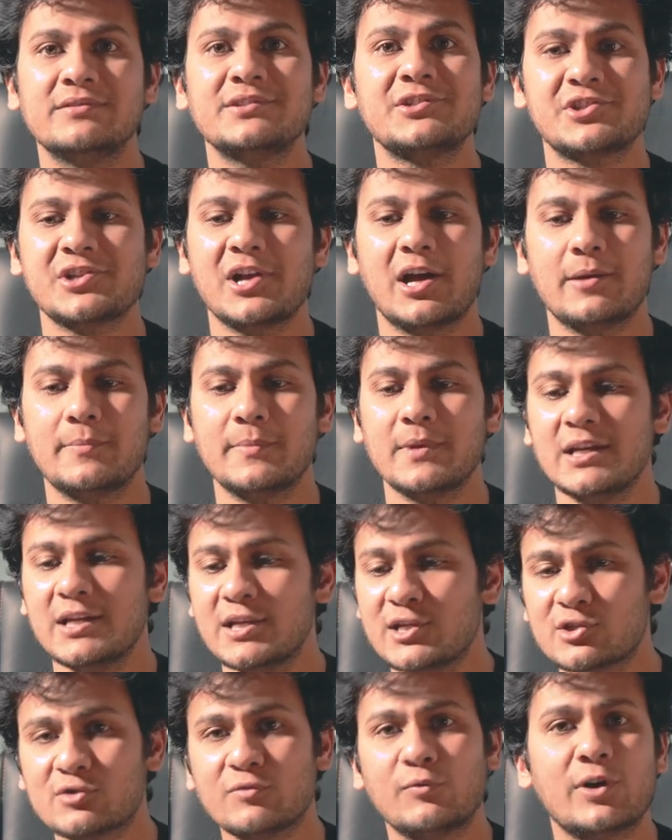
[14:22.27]
sharp.
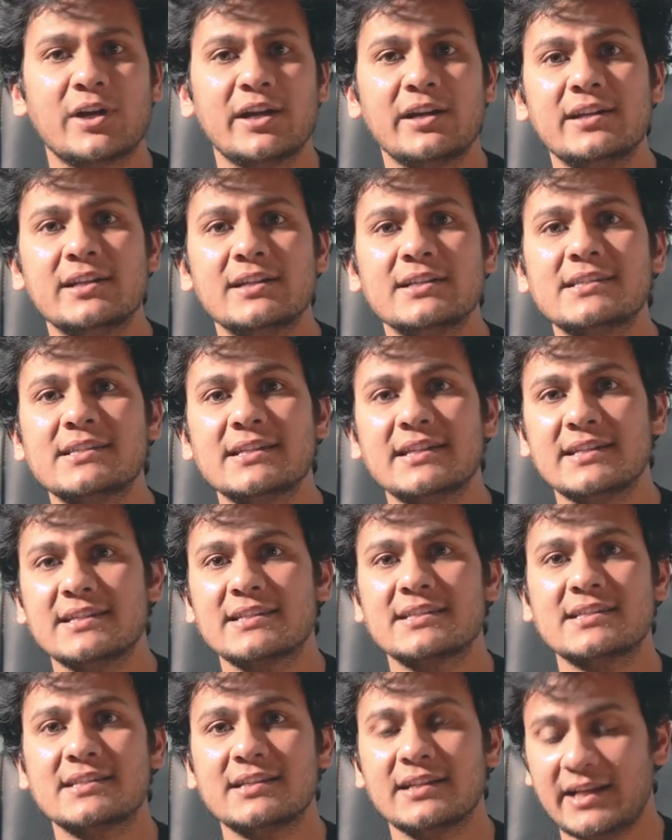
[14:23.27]
So what it does
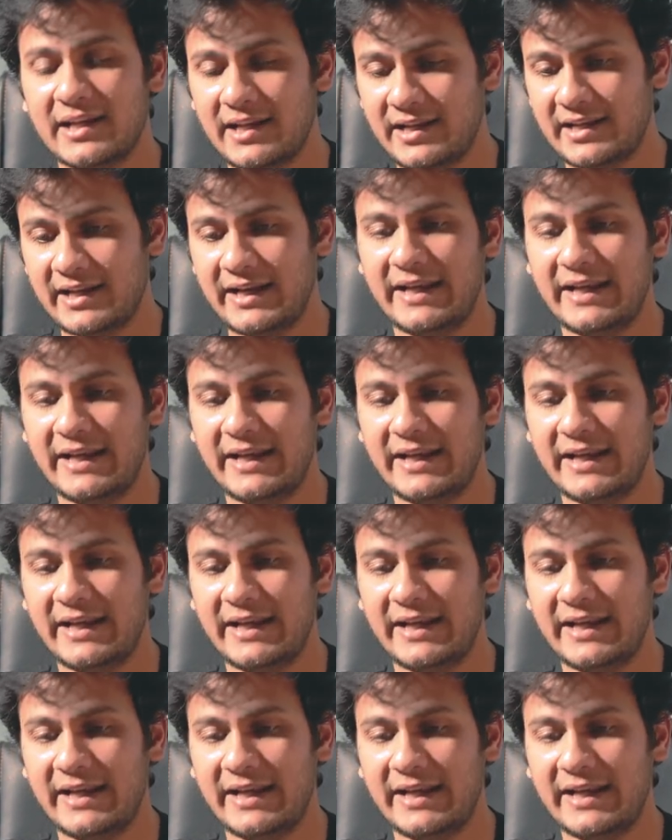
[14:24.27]
is it